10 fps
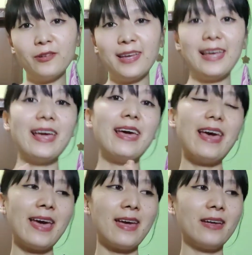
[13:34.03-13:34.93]
And
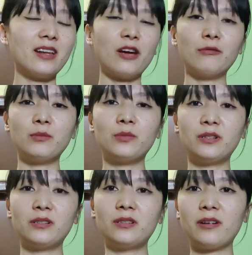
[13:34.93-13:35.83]
I will burn the
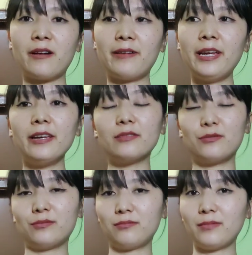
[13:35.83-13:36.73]
ngari
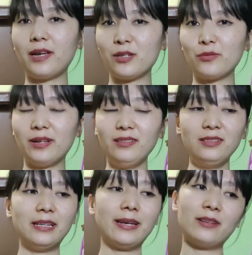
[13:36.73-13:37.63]
as well. And
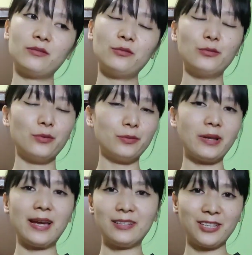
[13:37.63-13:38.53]
we will add king
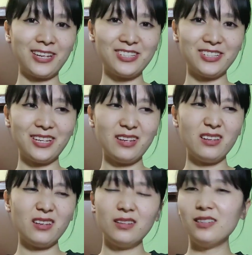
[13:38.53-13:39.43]
chili,
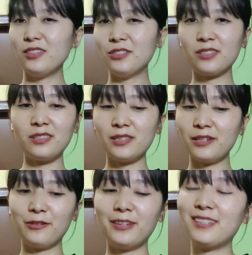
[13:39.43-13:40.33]
just these
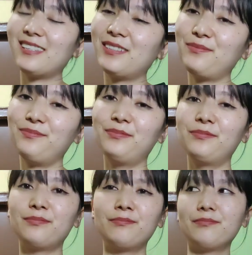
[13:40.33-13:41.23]
ingredients.
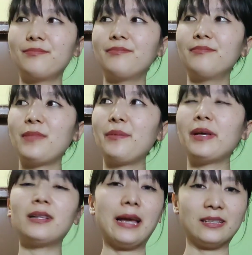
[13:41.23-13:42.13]
Maybe I'll add some
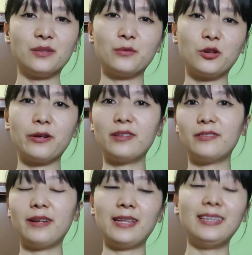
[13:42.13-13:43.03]
coriander at the
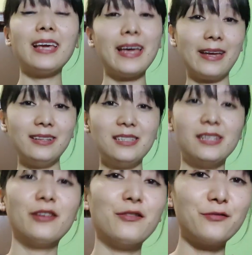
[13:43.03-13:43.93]
end for
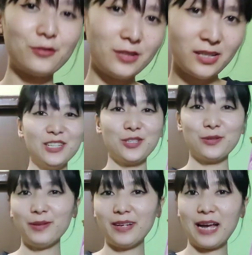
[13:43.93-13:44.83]
seasoning. I'm
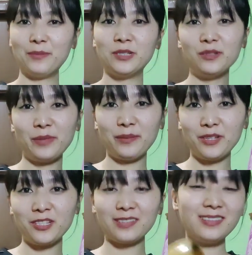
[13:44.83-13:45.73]
gonna make my chutney
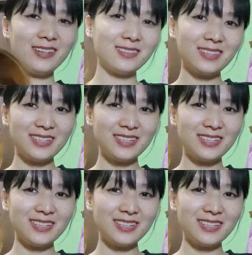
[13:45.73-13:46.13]
in this.